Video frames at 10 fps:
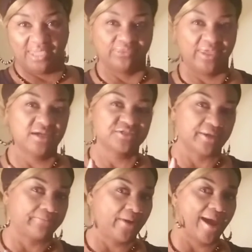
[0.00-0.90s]
There's
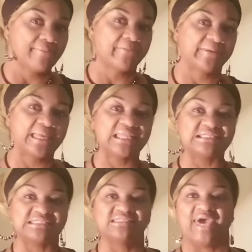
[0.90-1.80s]
a
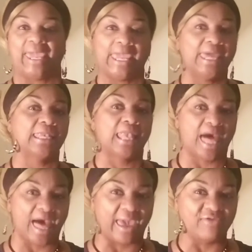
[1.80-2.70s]
probability that in
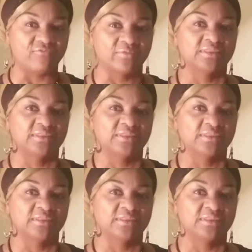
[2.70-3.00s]
life